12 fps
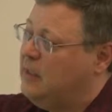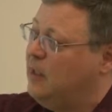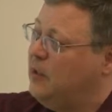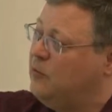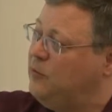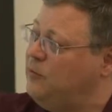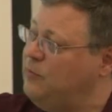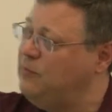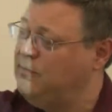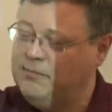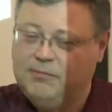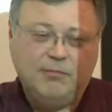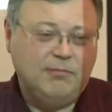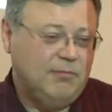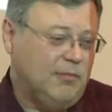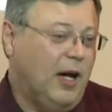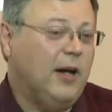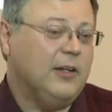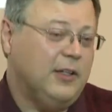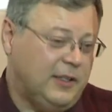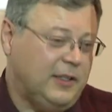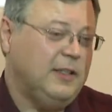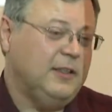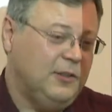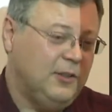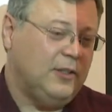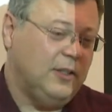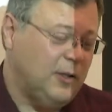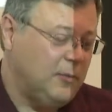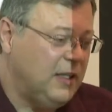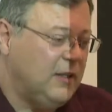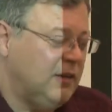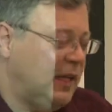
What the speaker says: of Hungary during the Middle